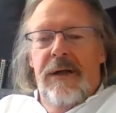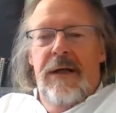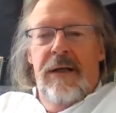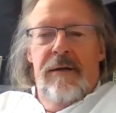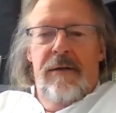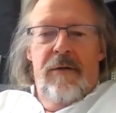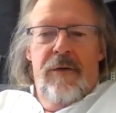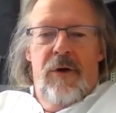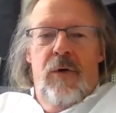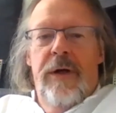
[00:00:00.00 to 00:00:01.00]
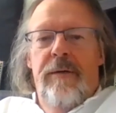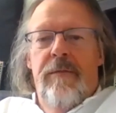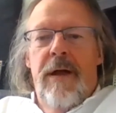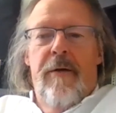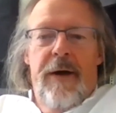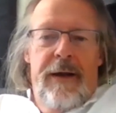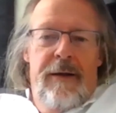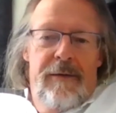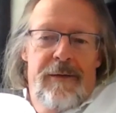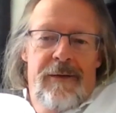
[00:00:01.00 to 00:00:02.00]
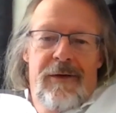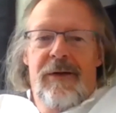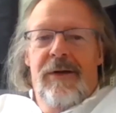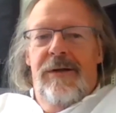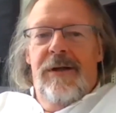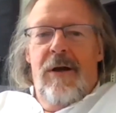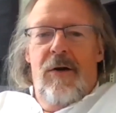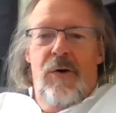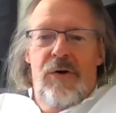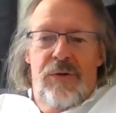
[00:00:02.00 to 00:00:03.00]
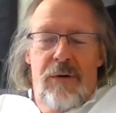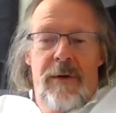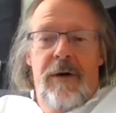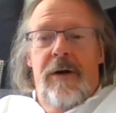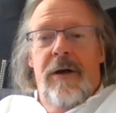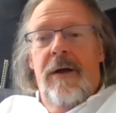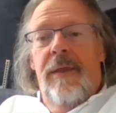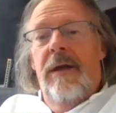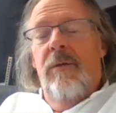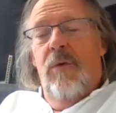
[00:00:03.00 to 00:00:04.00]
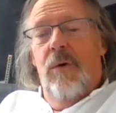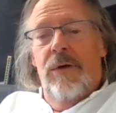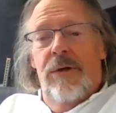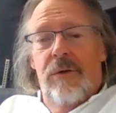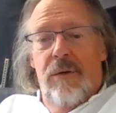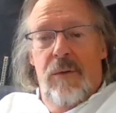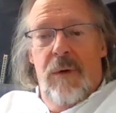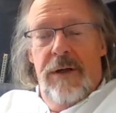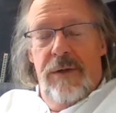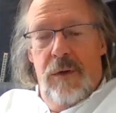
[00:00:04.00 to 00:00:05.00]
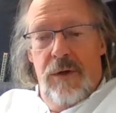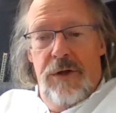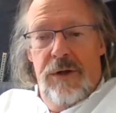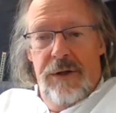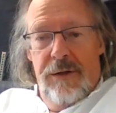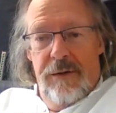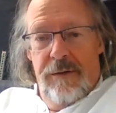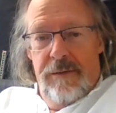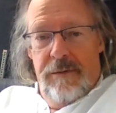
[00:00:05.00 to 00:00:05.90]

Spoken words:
ticket on the Queen Mary to go across to America, and then he walked all the way to Washington.